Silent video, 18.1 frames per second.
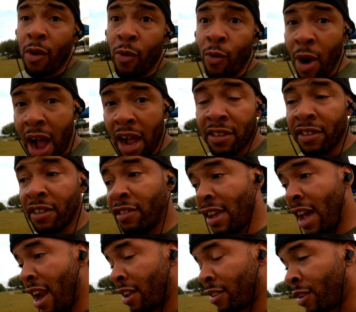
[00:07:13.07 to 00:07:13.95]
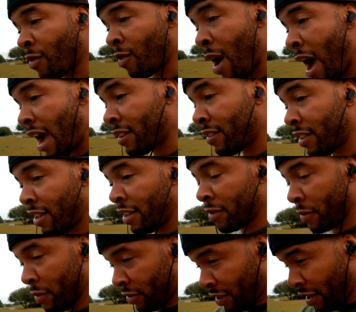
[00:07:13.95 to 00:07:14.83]
Roxy, shout out to
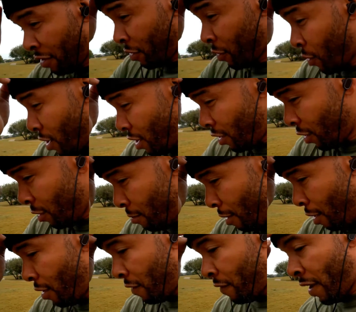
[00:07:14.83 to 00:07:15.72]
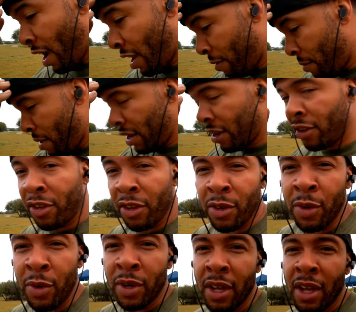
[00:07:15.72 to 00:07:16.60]
Roxy. She's the one who motivated me to
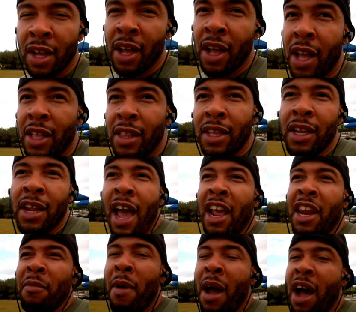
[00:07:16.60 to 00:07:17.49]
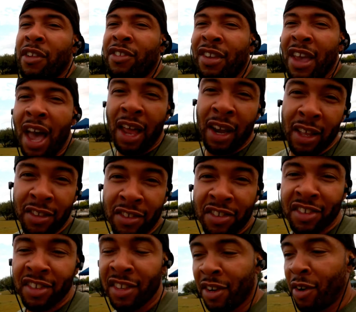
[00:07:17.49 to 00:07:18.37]
do the 90 mile
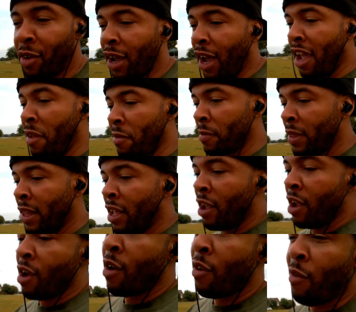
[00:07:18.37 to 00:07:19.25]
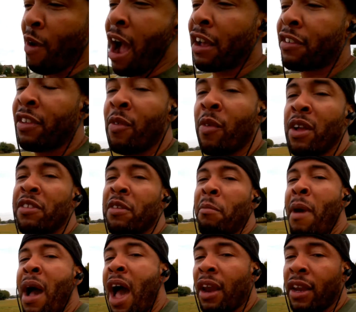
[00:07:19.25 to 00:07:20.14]
challenge, okay? Roxy runs
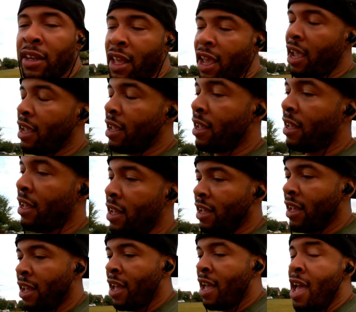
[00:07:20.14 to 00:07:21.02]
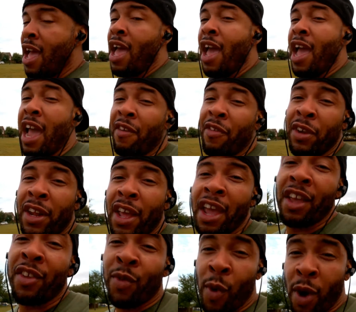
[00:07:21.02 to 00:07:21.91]
a mile a day every
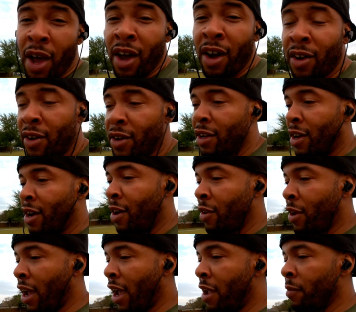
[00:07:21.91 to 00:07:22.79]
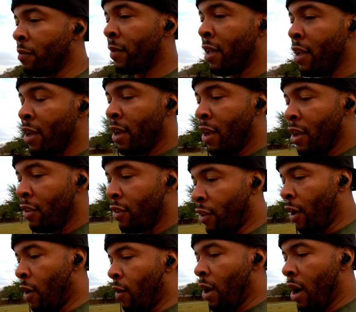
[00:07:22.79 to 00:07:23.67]
day as well, okay?
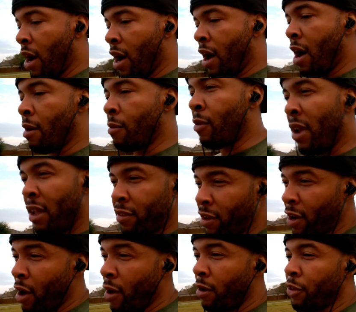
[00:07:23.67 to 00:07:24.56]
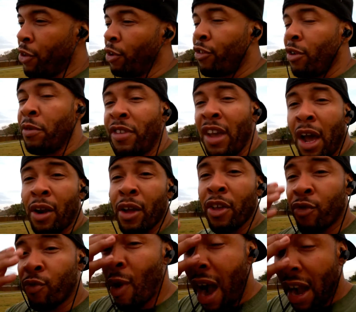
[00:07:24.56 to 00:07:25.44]
So um, it's her YouTube channel
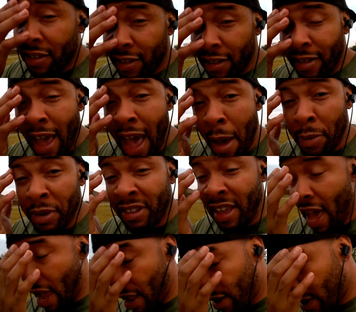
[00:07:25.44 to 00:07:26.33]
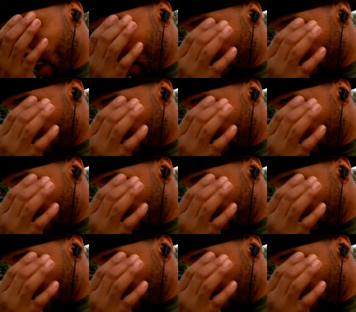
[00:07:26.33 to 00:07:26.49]
is Roxy's Habitat,